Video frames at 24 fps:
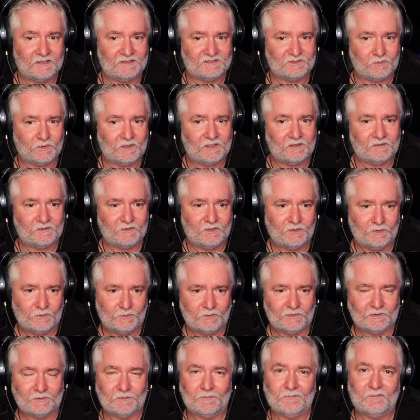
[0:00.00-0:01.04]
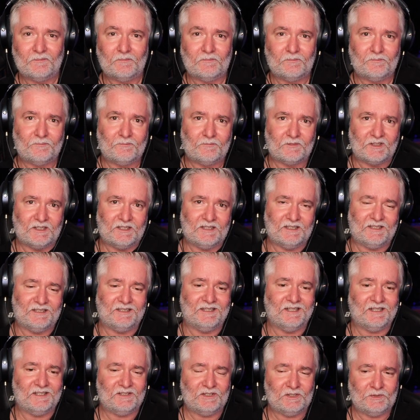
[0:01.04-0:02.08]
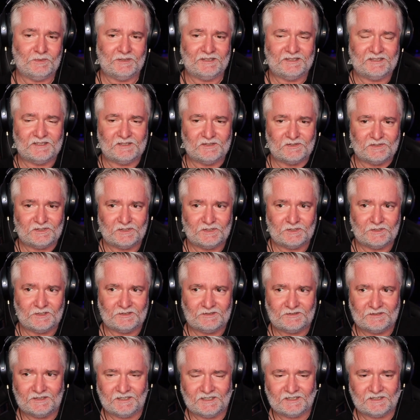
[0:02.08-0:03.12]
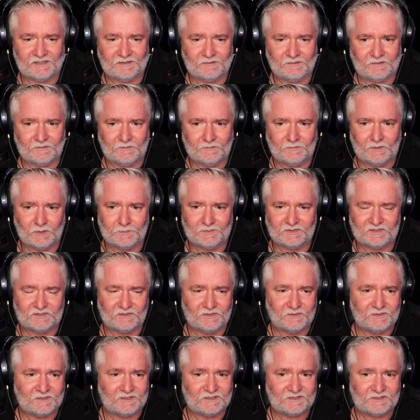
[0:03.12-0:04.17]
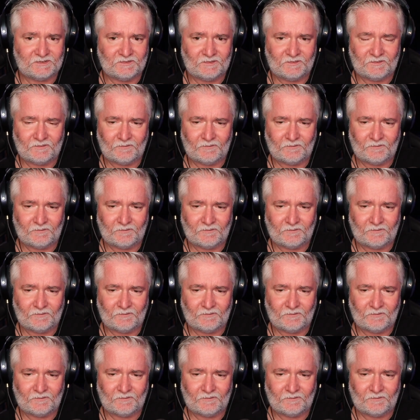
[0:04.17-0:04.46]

as well who will gut you and kill you at a moment's notice.